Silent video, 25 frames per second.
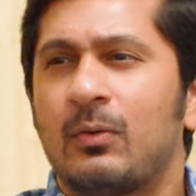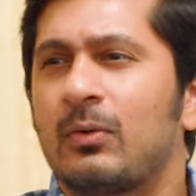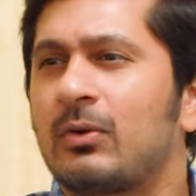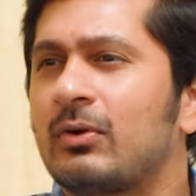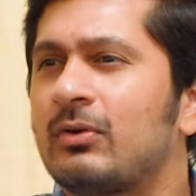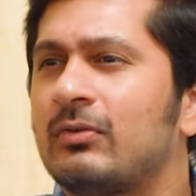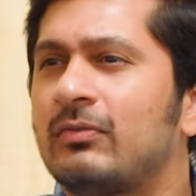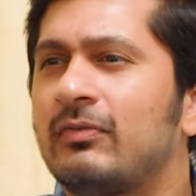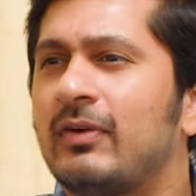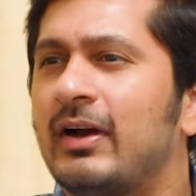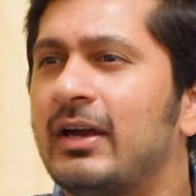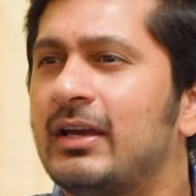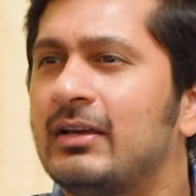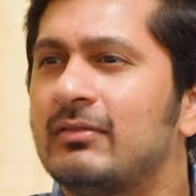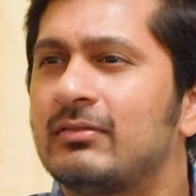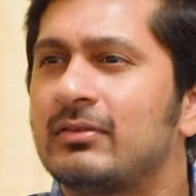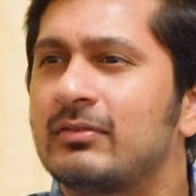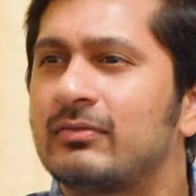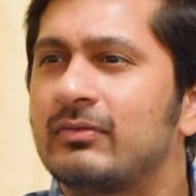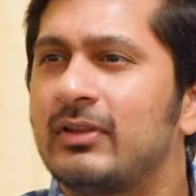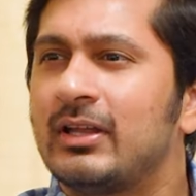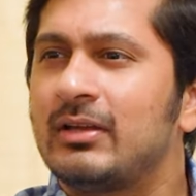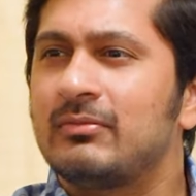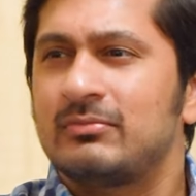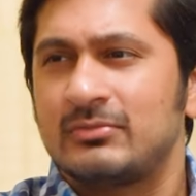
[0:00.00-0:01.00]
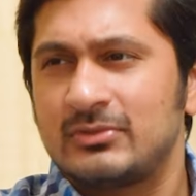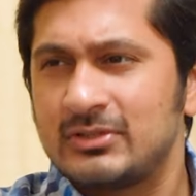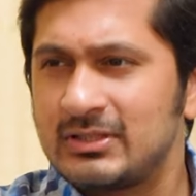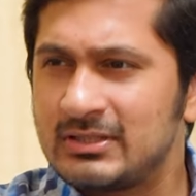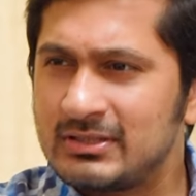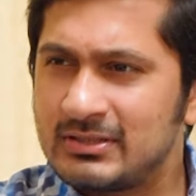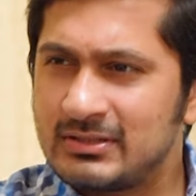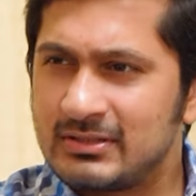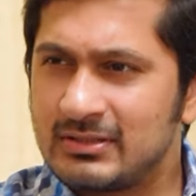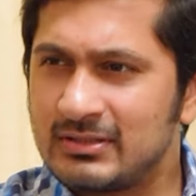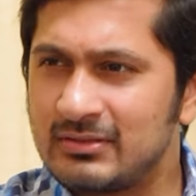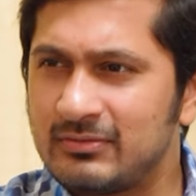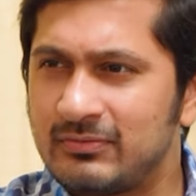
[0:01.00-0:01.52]
Four or five of them.
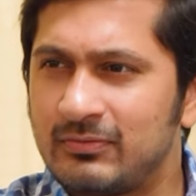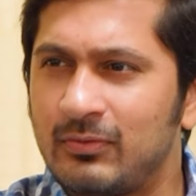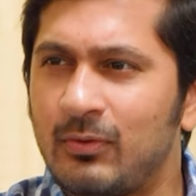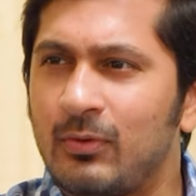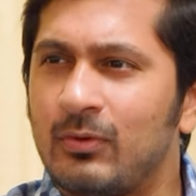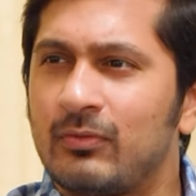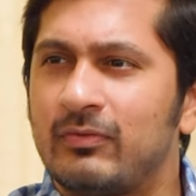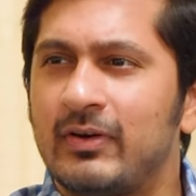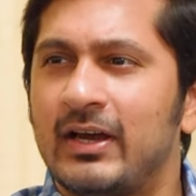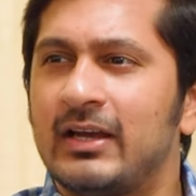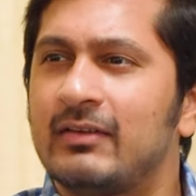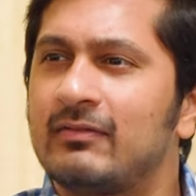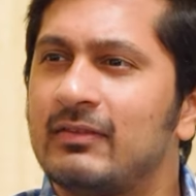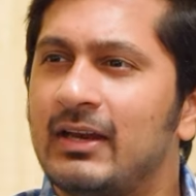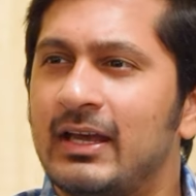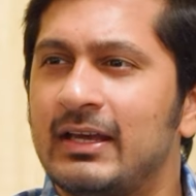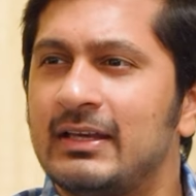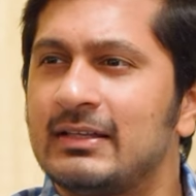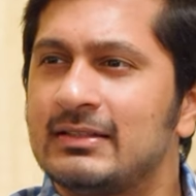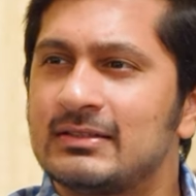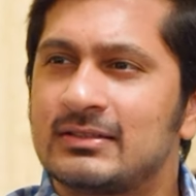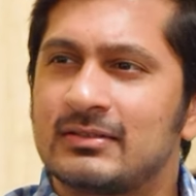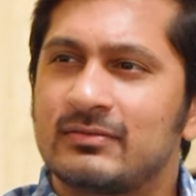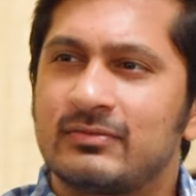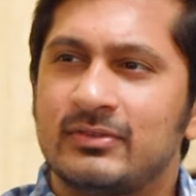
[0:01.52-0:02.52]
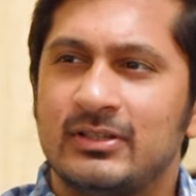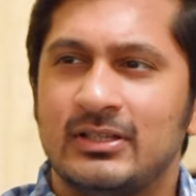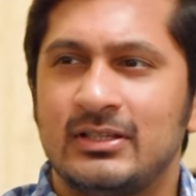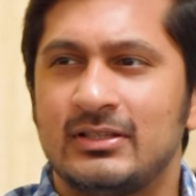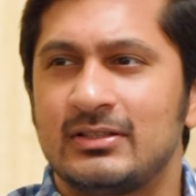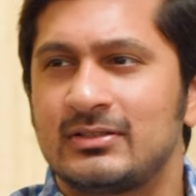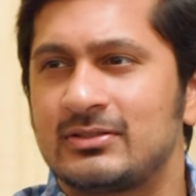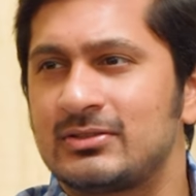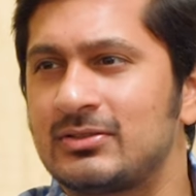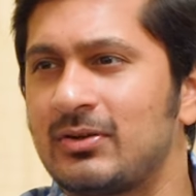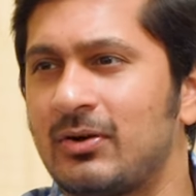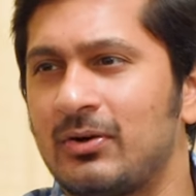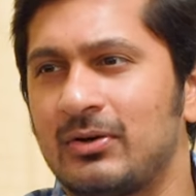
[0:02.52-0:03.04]
Just four or five lines of
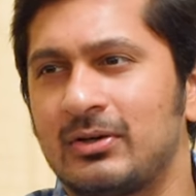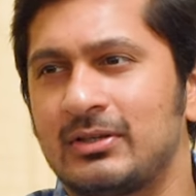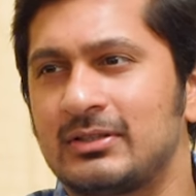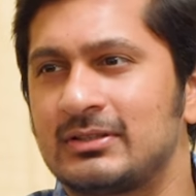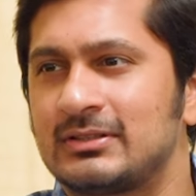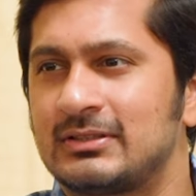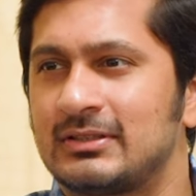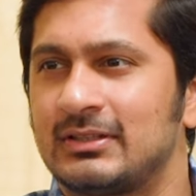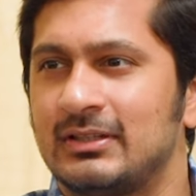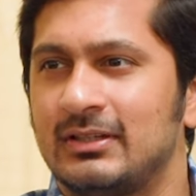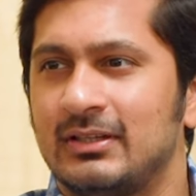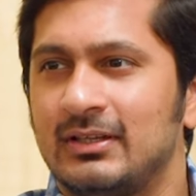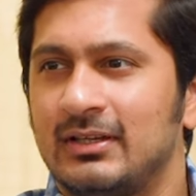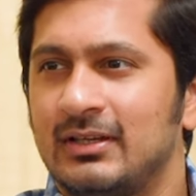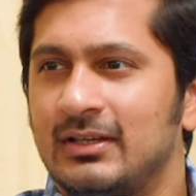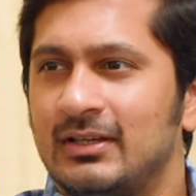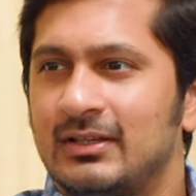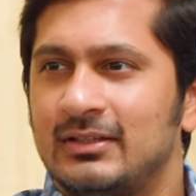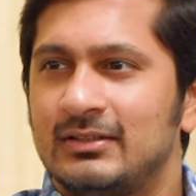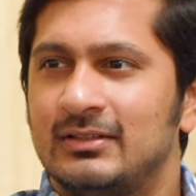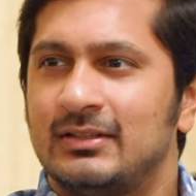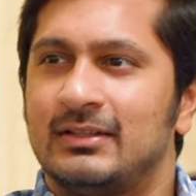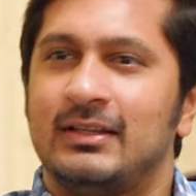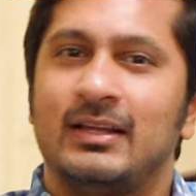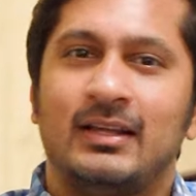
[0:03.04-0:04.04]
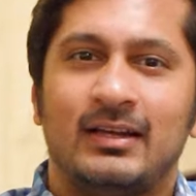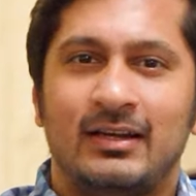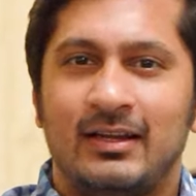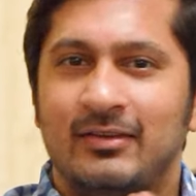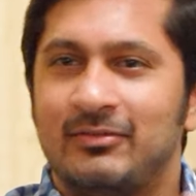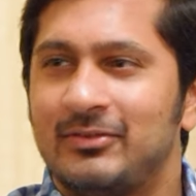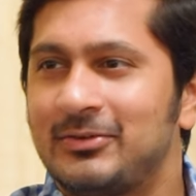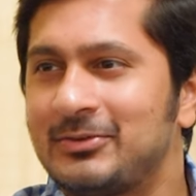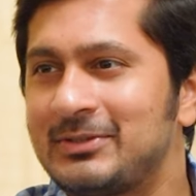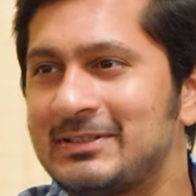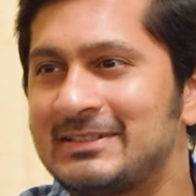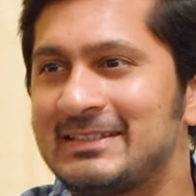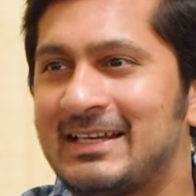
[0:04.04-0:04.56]
each songs. Okay. And then
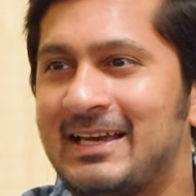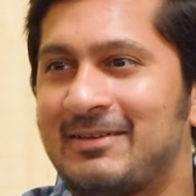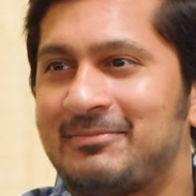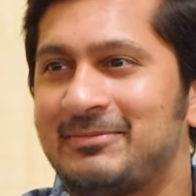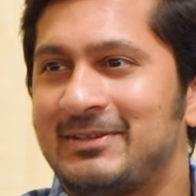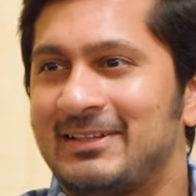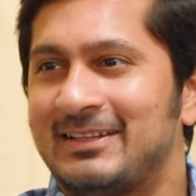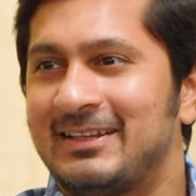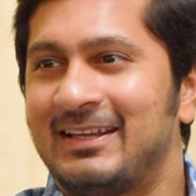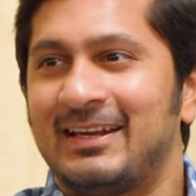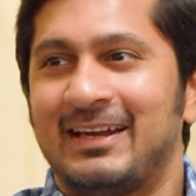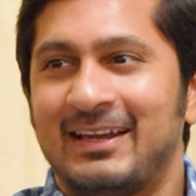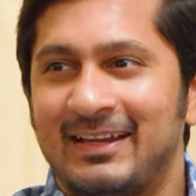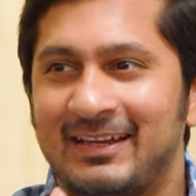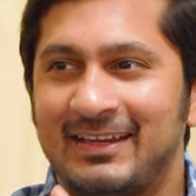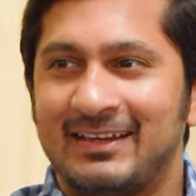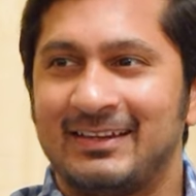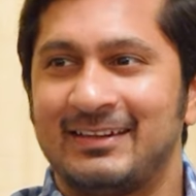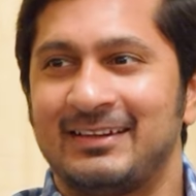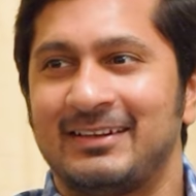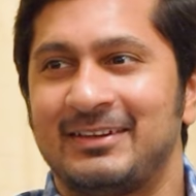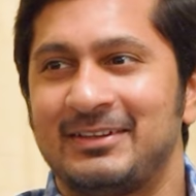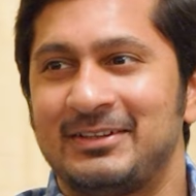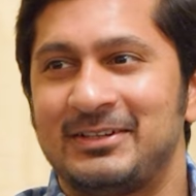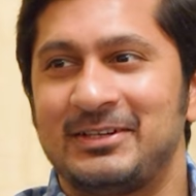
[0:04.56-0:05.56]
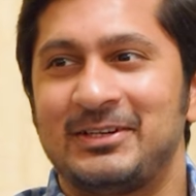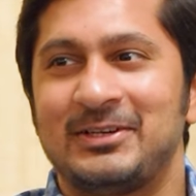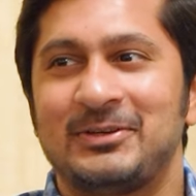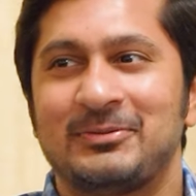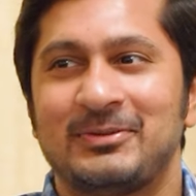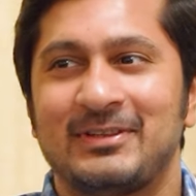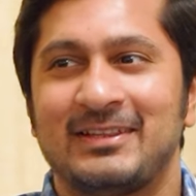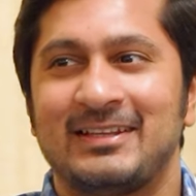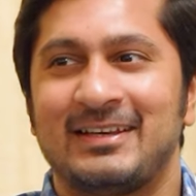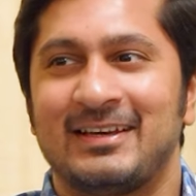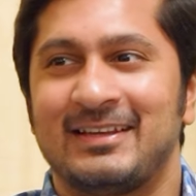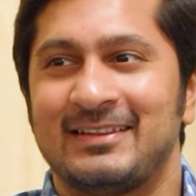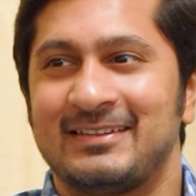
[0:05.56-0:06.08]
everyone's happy. Then I can continue
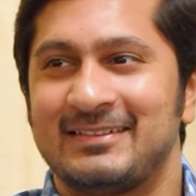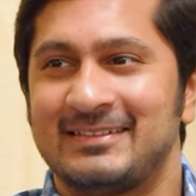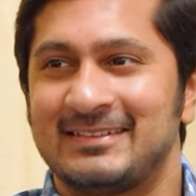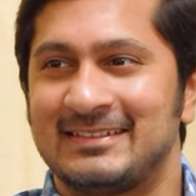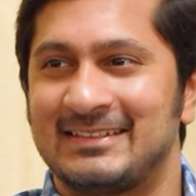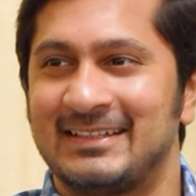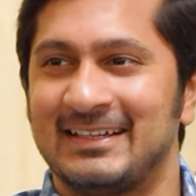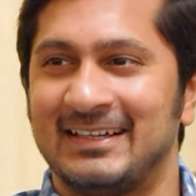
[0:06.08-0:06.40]
with the others.